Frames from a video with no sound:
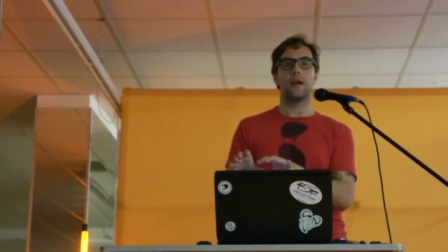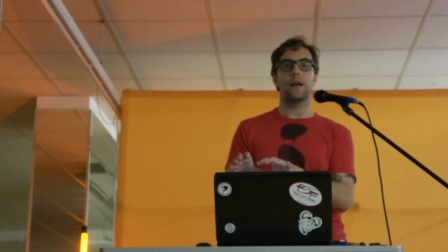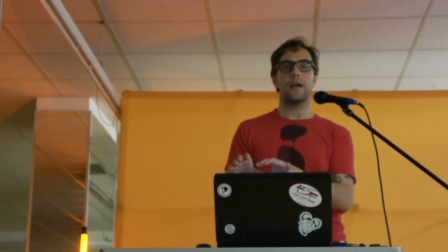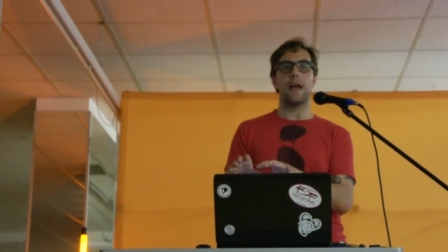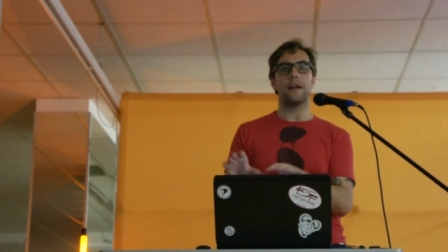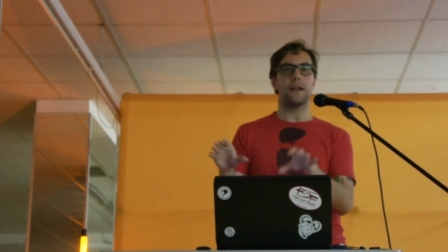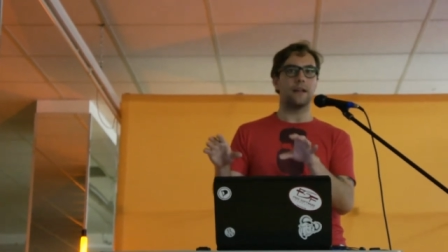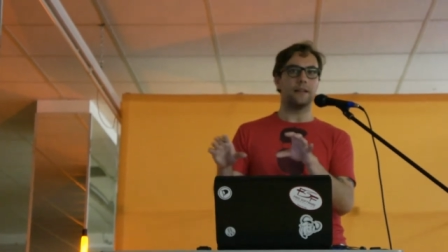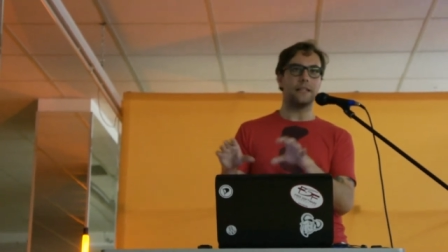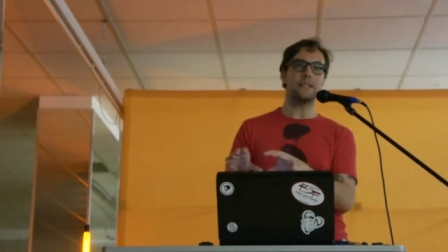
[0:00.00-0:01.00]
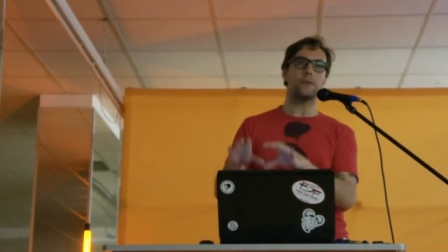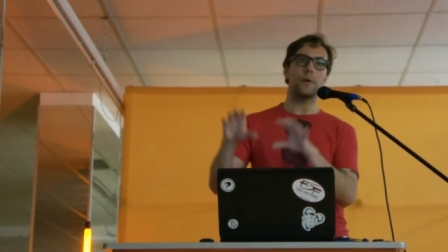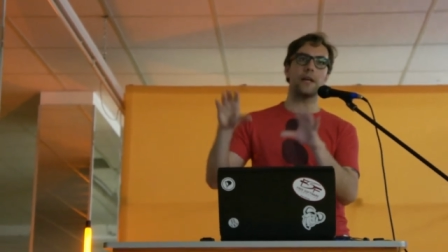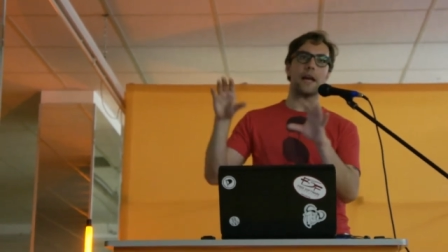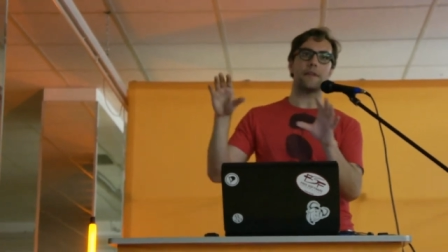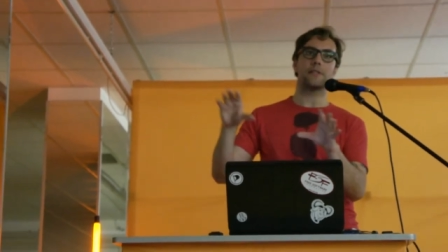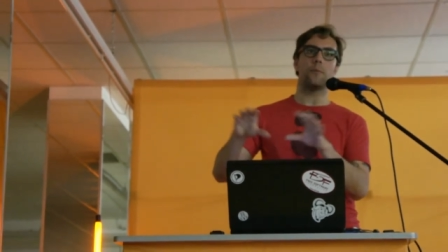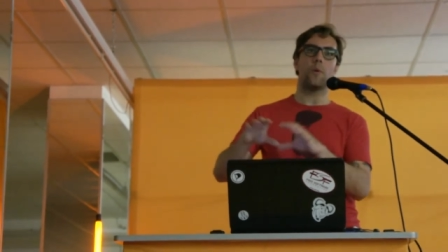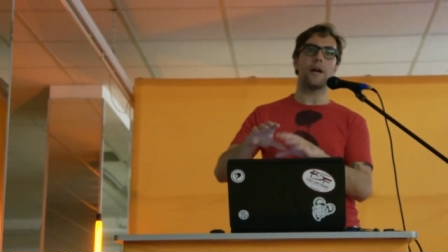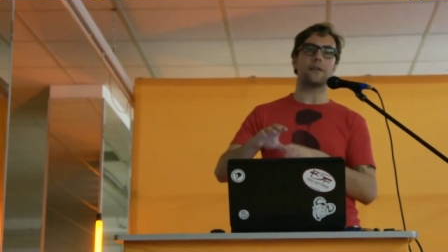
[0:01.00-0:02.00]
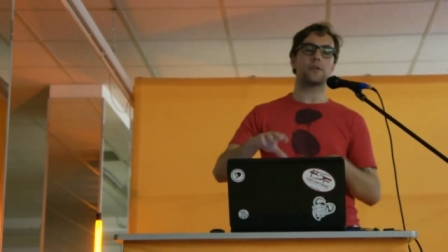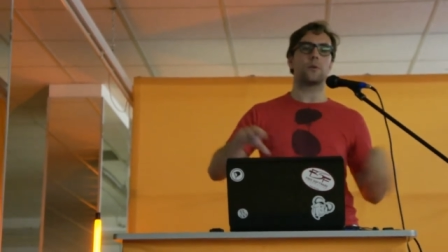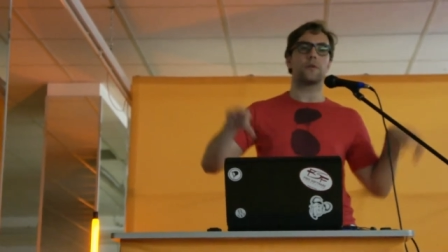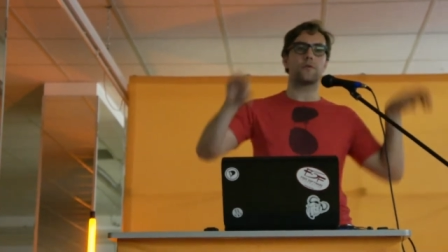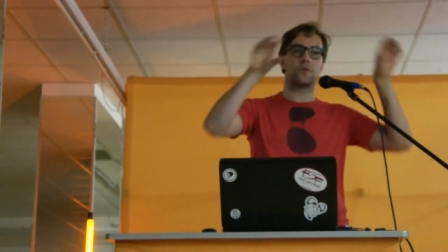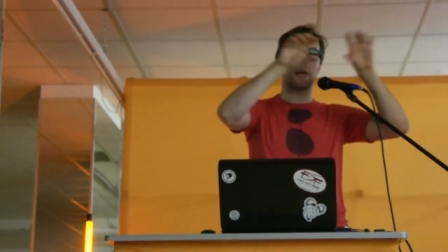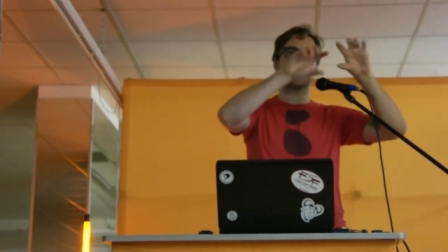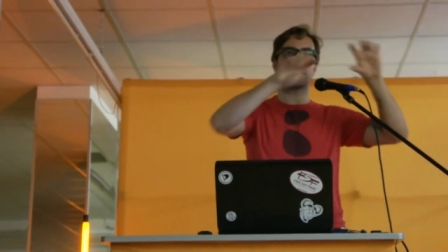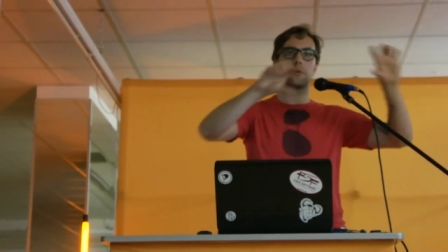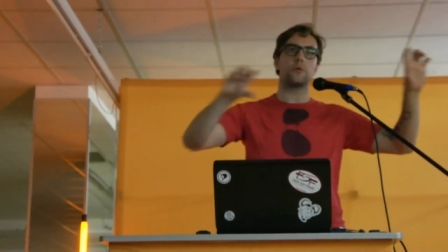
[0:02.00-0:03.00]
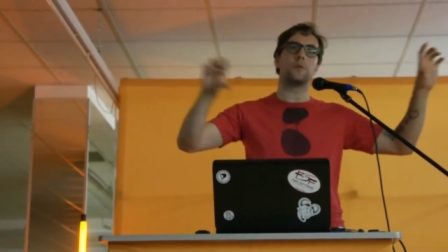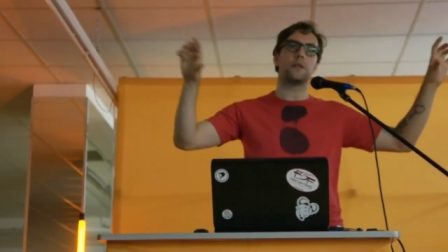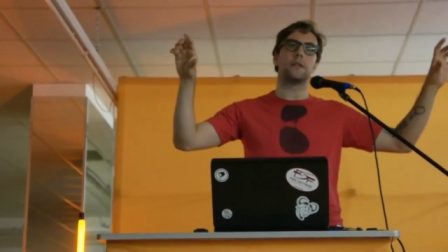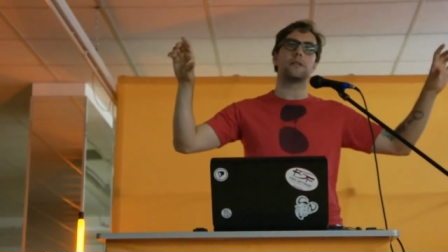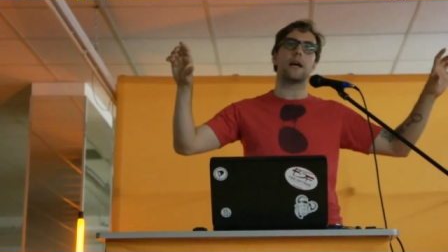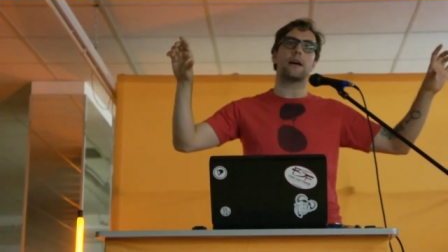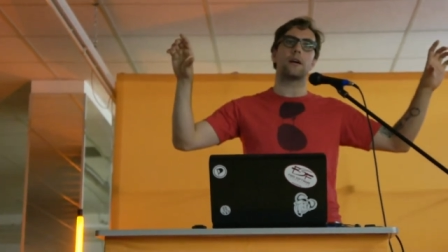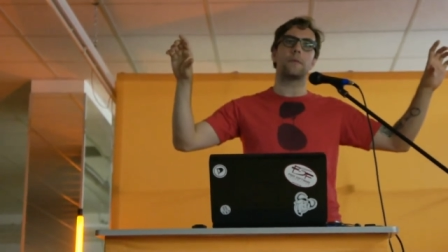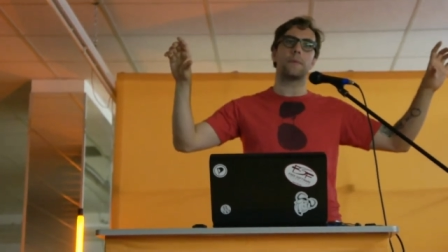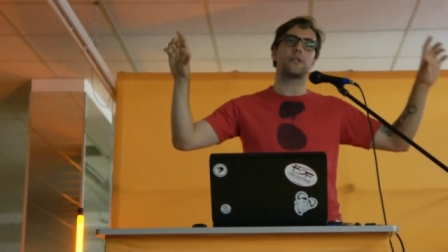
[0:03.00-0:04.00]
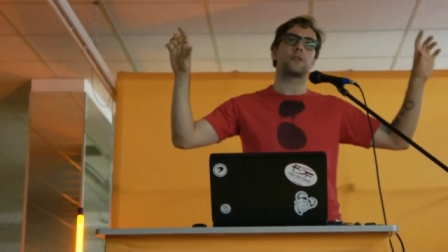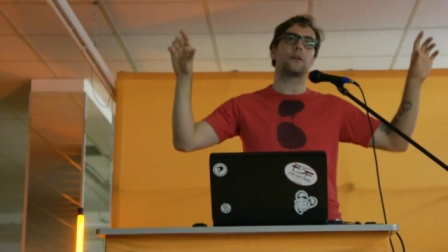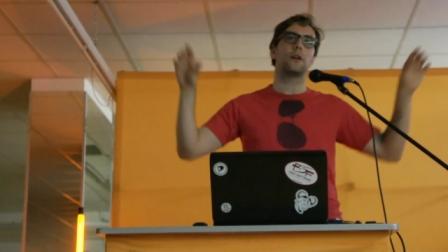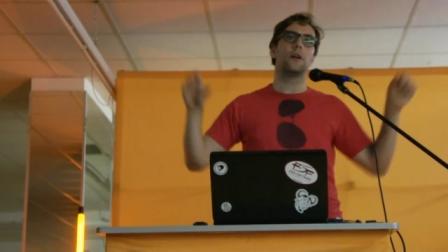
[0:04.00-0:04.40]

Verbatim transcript: And at least we have some way to sort of trace through the entire picture.